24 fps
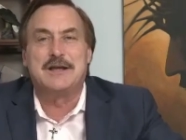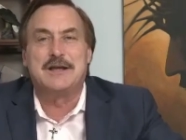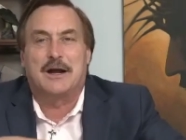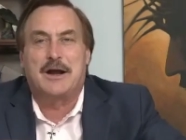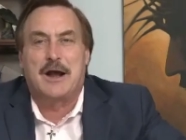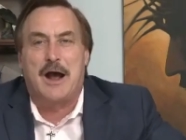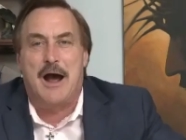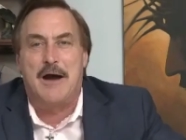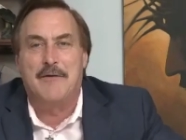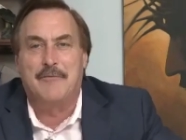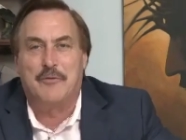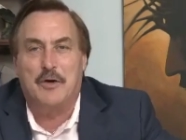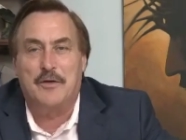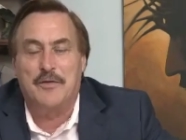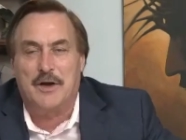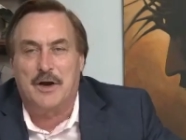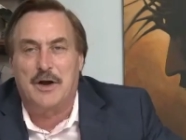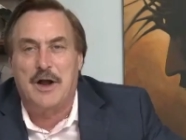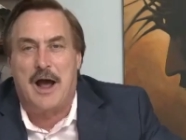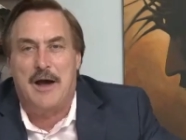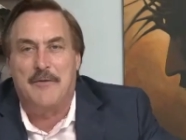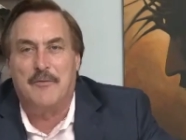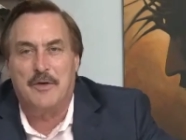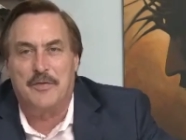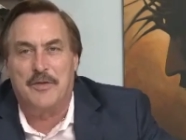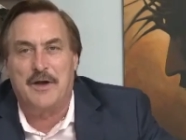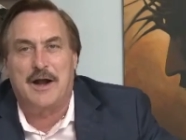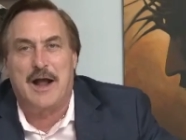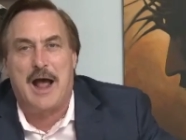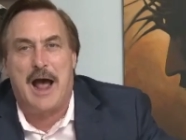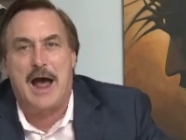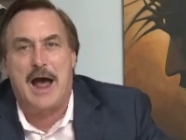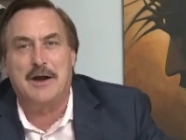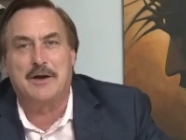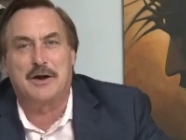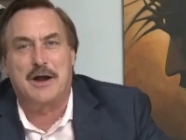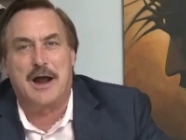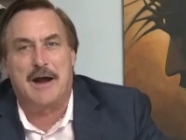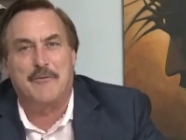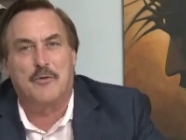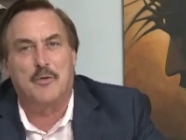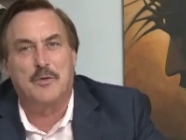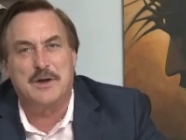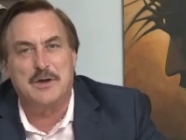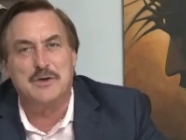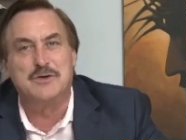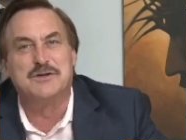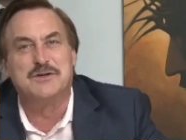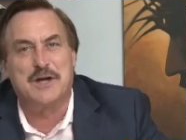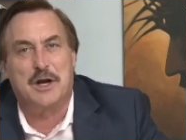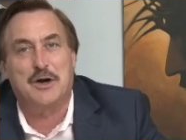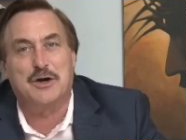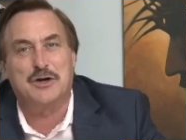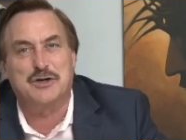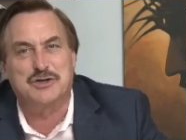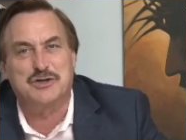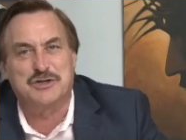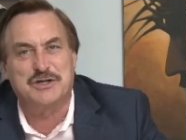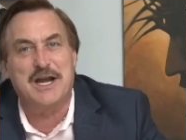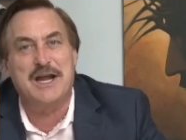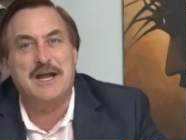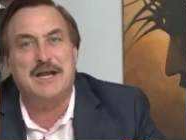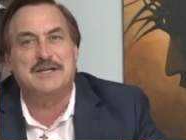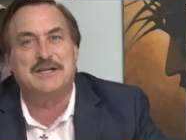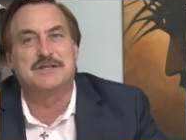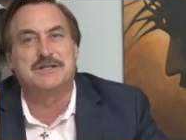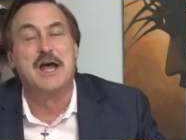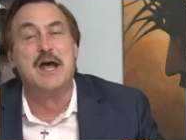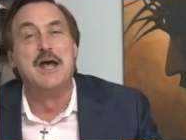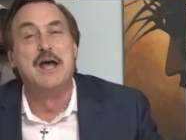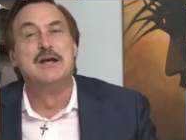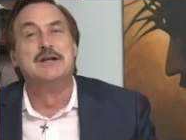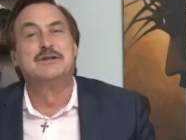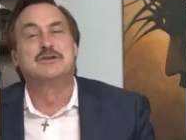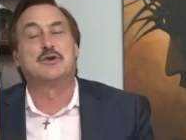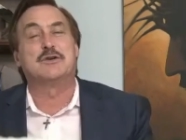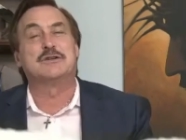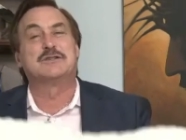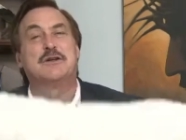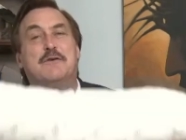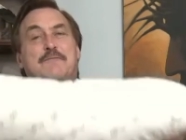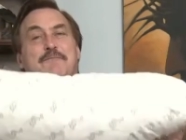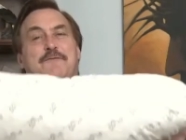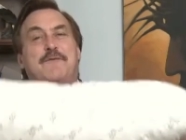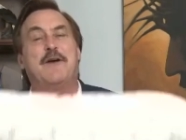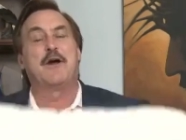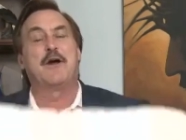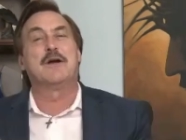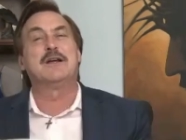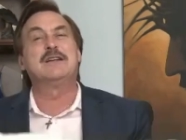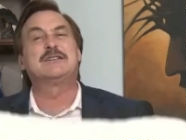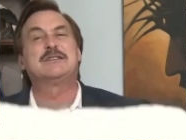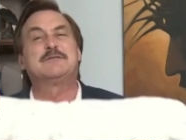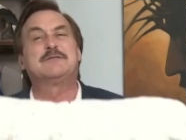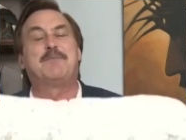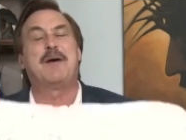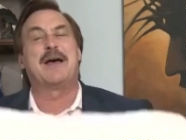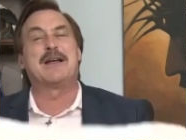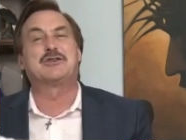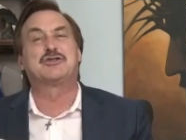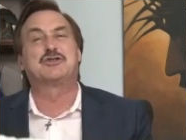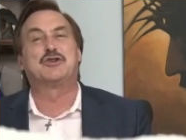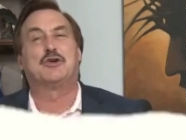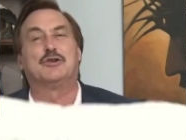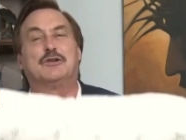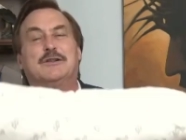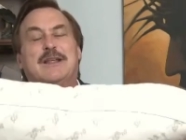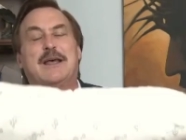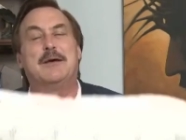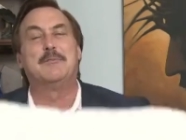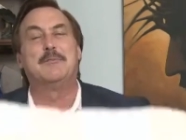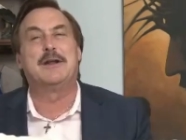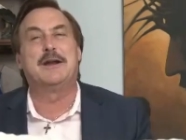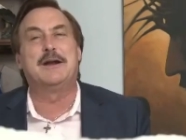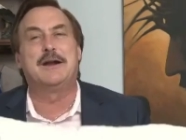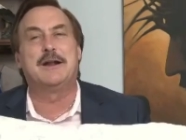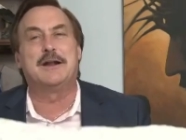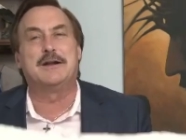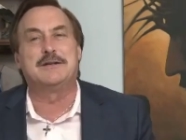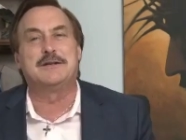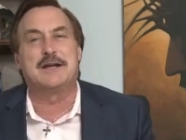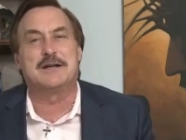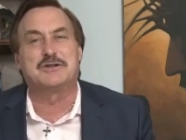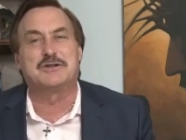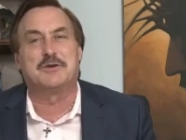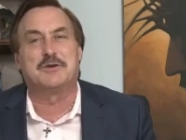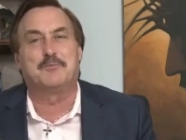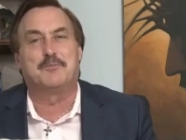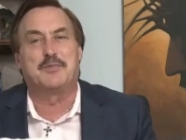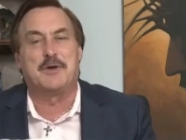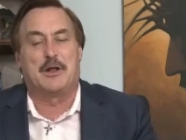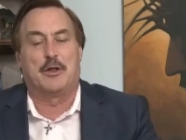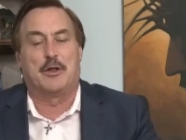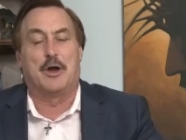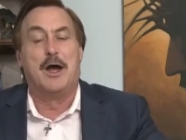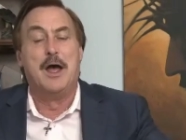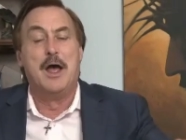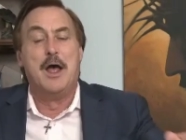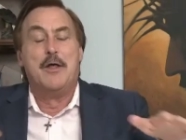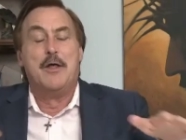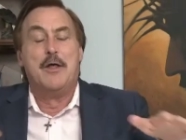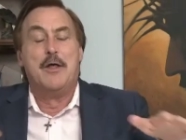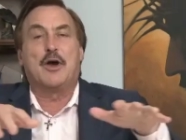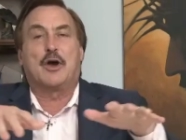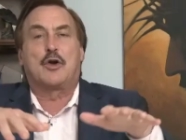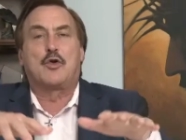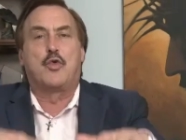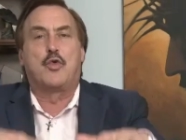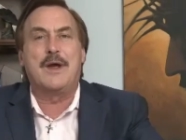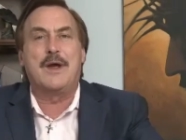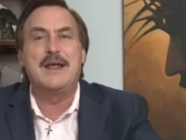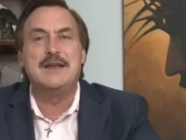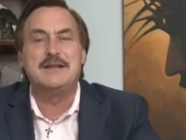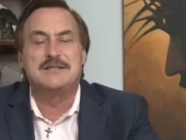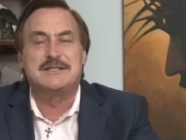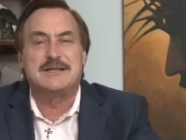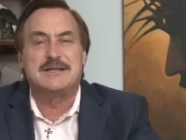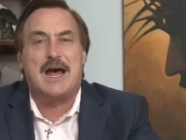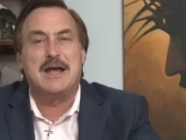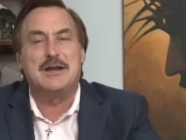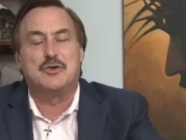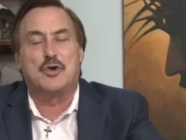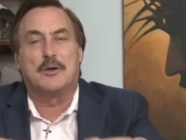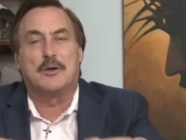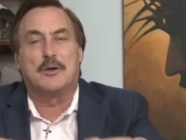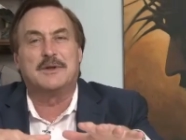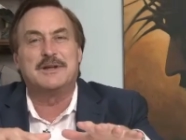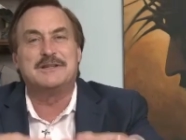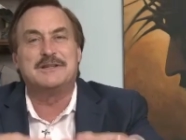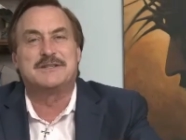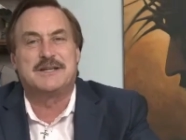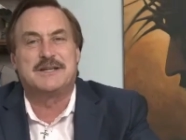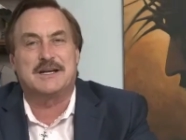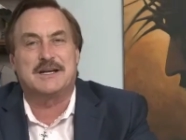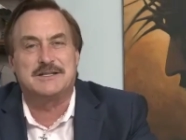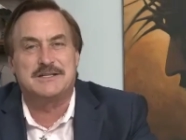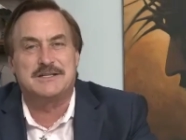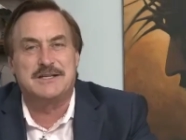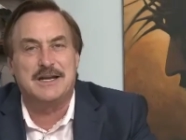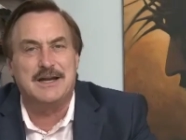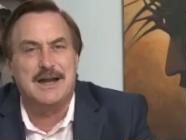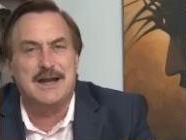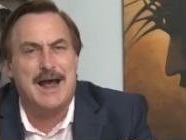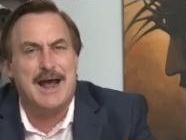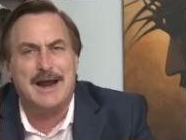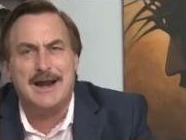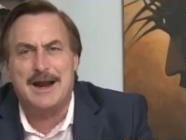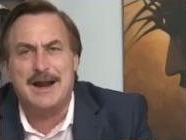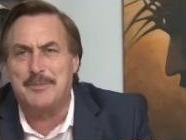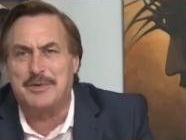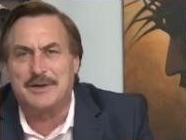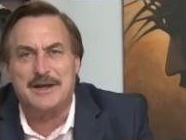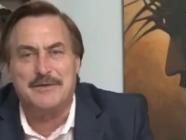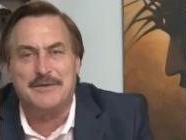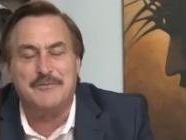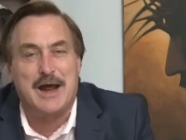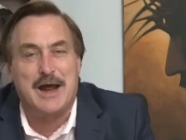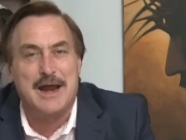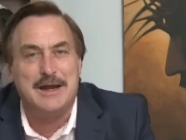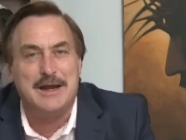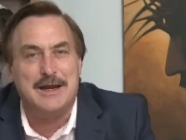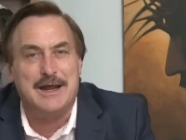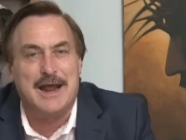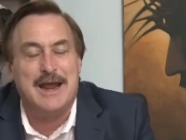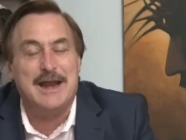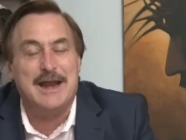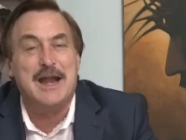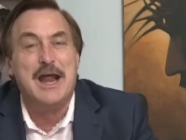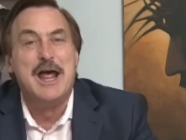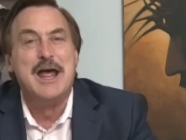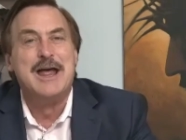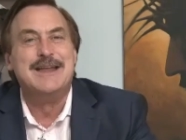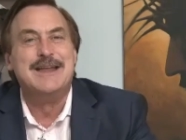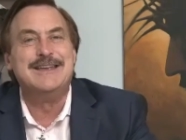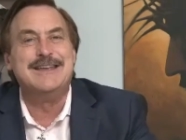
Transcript: the cover, the cover, the cotton cover we use on our sheets. So it's a very special limited edition pillow. The queen side normally sixty-nine dollars, I believe ninety-eight dollars,